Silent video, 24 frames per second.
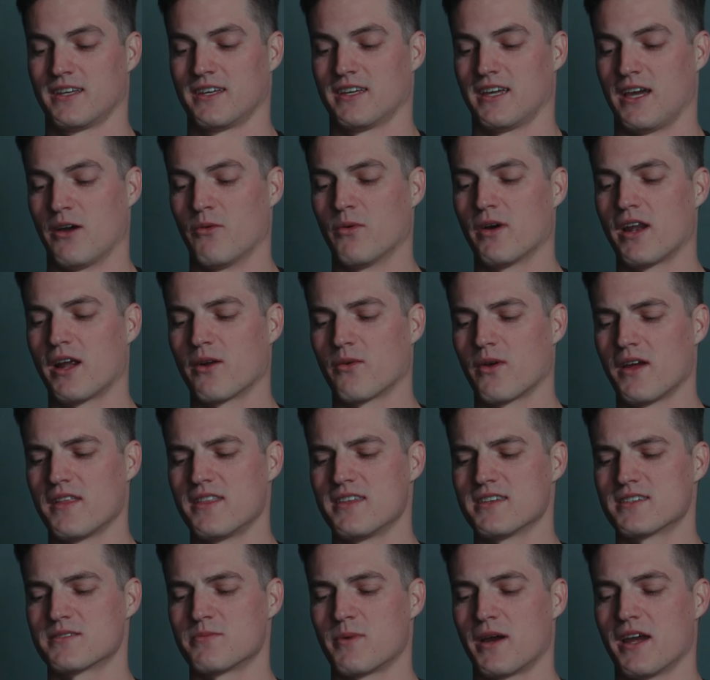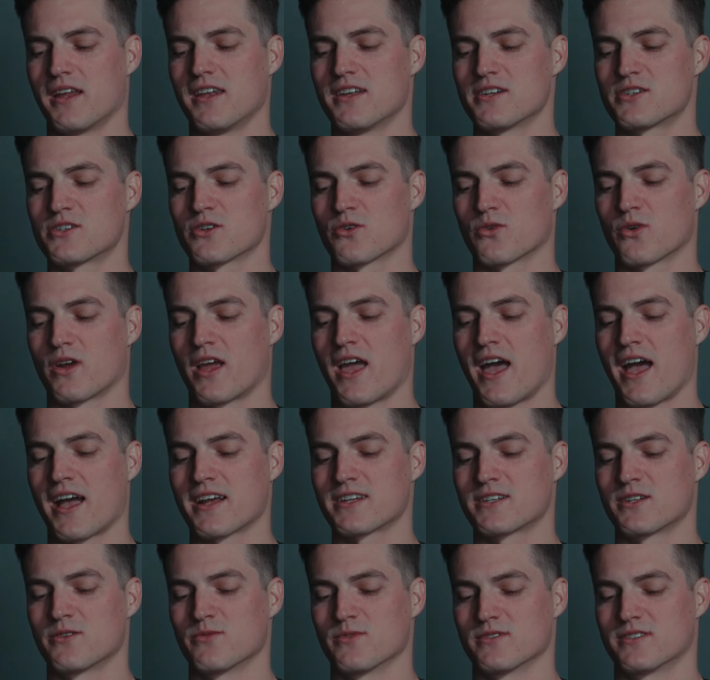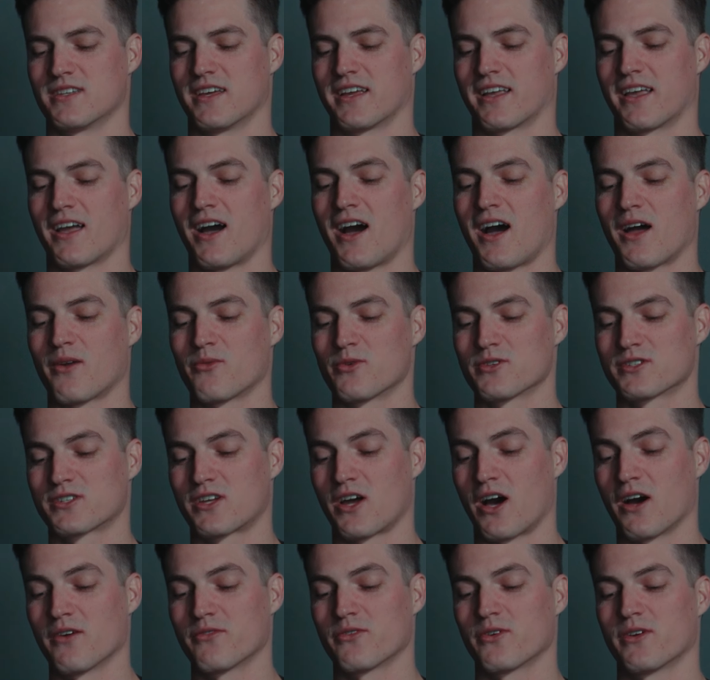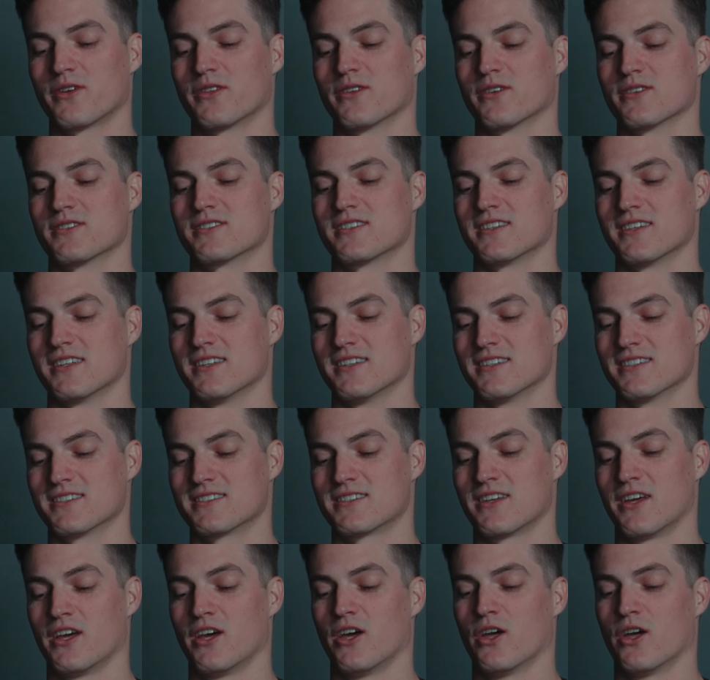And when I read this, my initial reaction was that God was covering their sins